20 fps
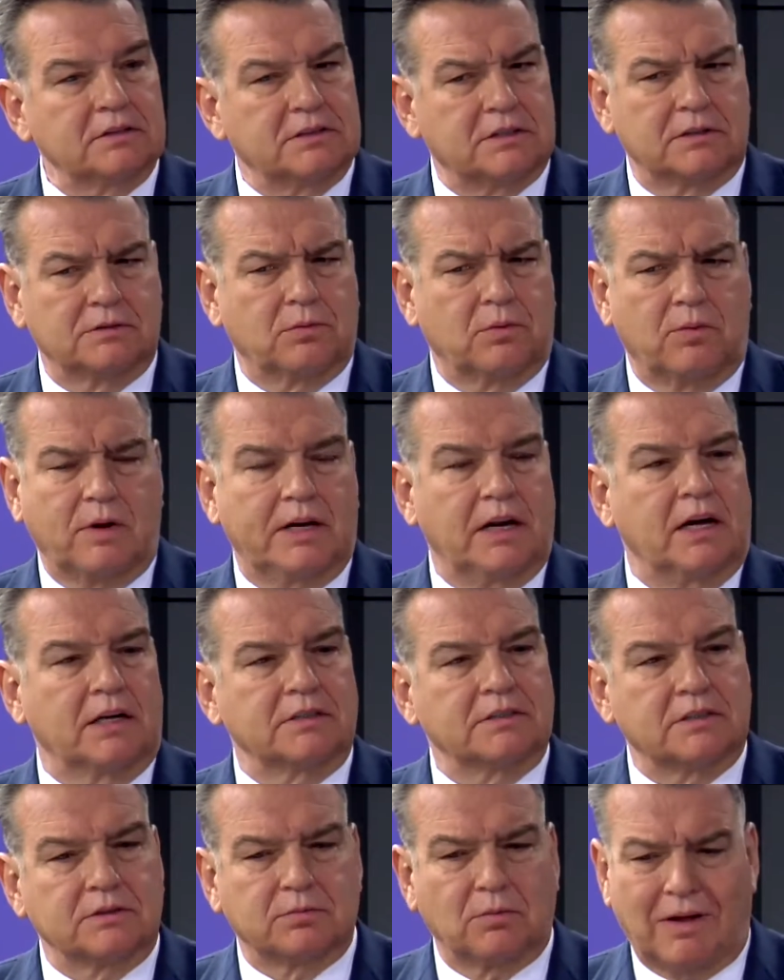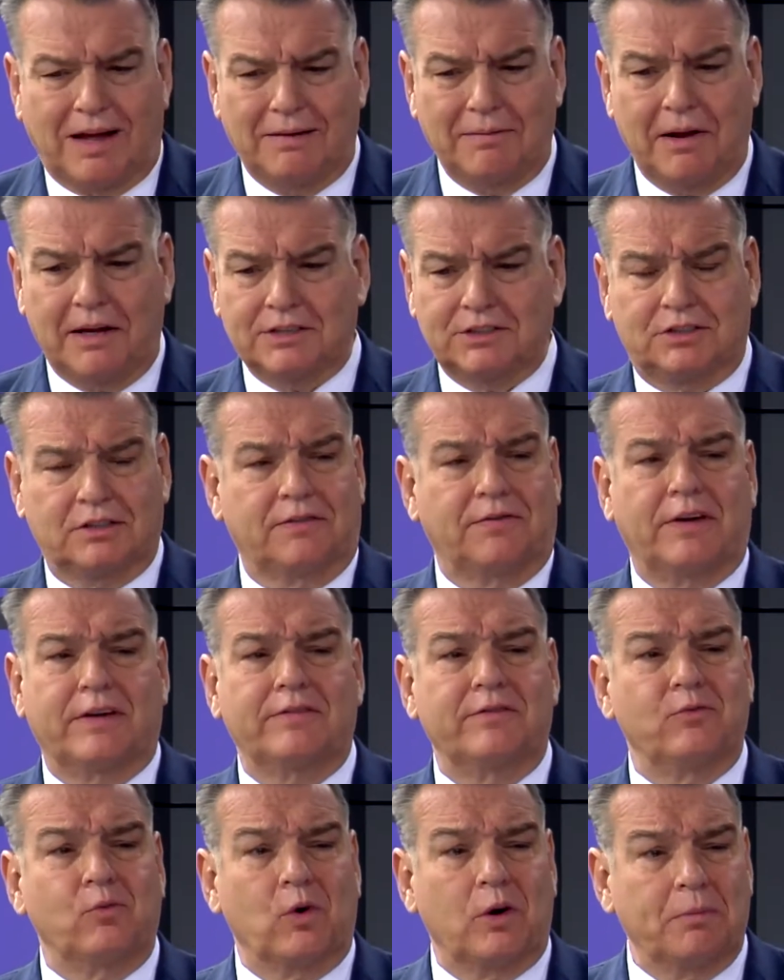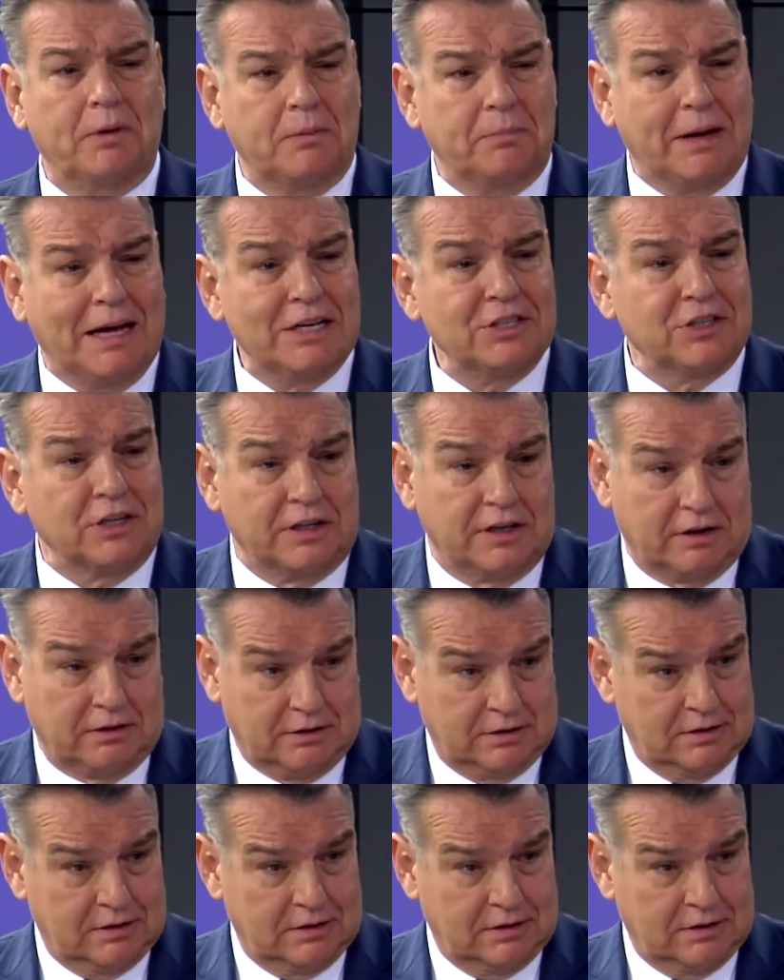She says, "Well, why not?" She says, "Well, I'm not sure if I even want to be a patient here."